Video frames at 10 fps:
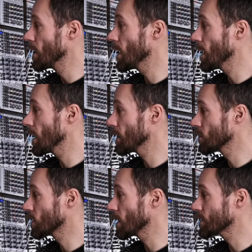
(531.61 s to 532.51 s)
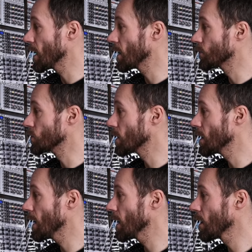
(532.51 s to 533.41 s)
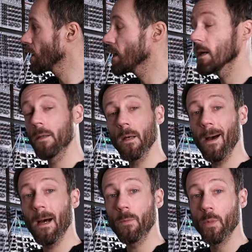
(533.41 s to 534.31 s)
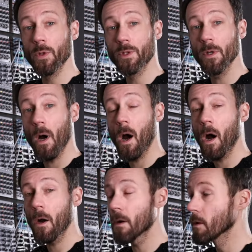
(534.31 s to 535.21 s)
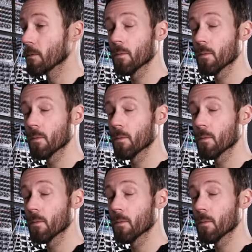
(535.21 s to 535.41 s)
and you got output L and output R,